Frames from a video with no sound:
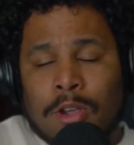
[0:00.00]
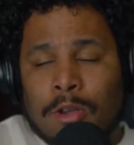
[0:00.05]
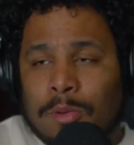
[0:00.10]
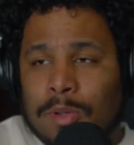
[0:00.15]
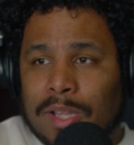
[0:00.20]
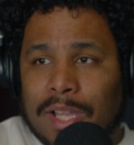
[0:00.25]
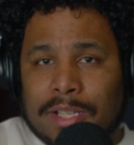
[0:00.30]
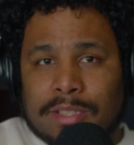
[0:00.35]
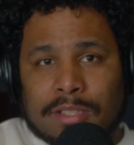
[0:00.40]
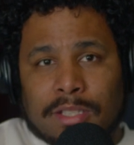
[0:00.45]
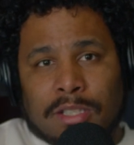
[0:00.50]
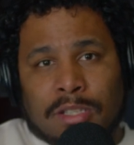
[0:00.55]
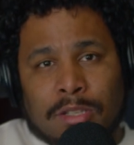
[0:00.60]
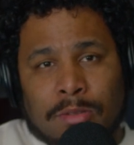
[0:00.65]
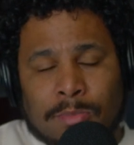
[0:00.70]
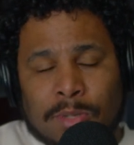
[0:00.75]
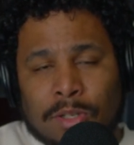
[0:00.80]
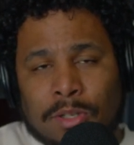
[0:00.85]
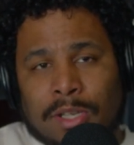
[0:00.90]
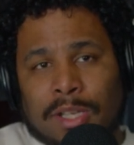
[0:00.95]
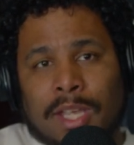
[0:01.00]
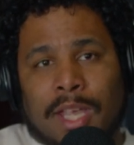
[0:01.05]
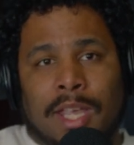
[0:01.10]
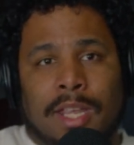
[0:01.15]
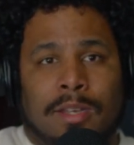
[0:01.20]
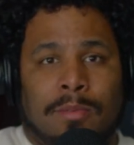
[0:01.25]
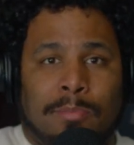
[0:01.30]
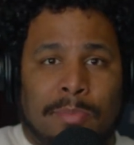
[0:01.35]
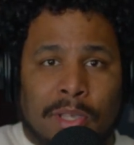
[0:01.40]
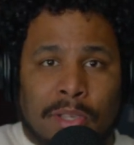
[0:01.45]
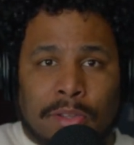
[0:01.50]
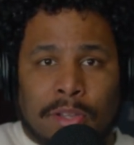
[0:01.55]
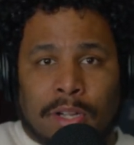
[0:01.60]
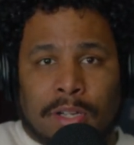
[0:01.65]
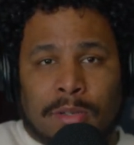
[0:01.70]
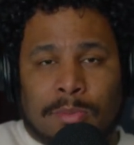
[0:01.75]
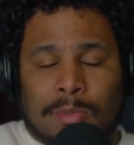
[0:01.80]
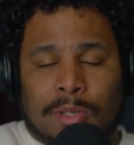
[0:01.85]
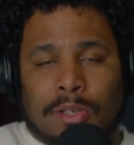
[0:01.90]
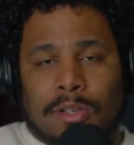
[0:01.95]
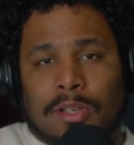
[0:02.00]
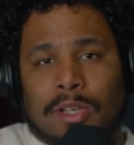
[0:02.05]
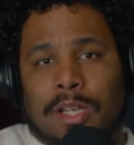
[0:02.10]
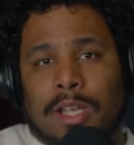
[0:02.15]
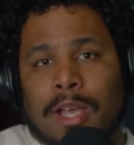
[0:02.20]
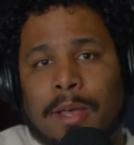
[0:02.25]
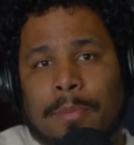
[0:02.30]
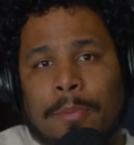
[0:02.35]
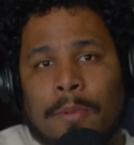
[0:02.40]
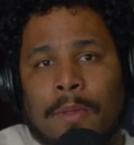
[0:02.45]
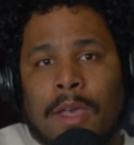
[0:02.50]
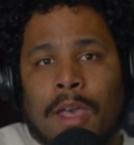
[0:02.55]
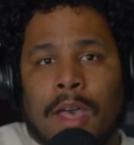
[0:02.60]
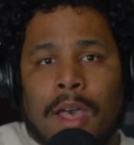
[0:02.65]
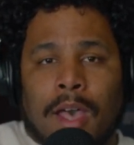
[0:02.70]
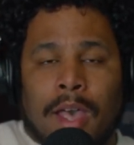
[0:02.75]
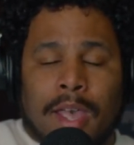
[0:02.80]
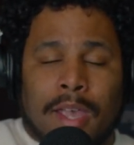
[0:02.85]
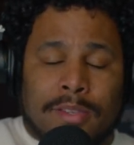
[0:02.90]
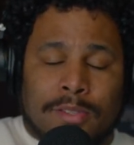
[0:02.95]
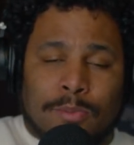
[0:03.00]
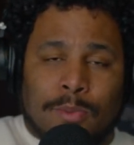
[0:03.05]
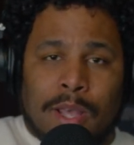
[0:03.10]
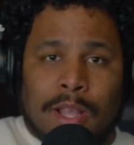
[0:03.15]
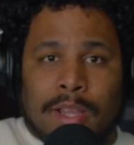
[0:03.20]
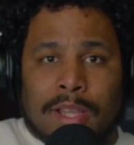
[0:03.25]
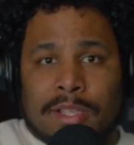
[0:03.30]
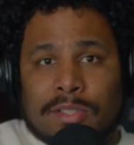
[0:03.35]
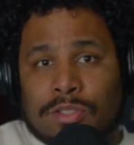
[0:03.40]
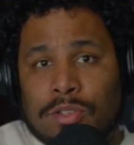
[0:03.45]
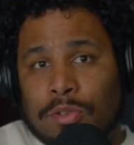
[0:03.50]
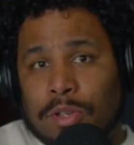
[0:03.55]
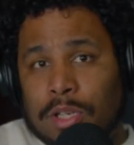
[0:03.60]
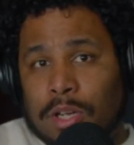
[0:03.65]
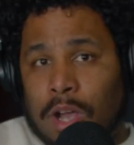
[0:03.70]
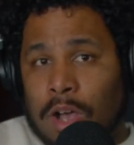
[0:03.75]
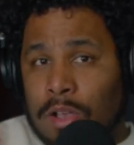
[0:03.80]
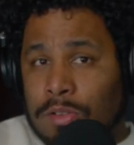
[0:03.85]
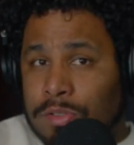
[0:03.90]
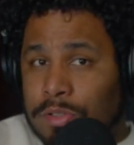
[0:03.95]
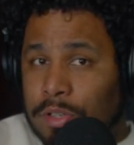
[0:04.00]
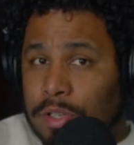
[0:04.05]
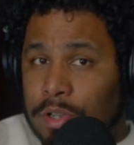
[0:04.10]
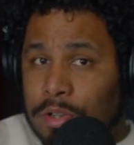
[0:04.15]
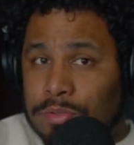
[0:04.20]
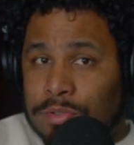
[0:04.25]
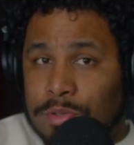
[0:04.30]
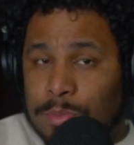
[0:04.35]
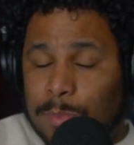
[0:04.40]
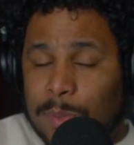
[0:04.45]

We like to communicate and build our community up, as well as you could also go to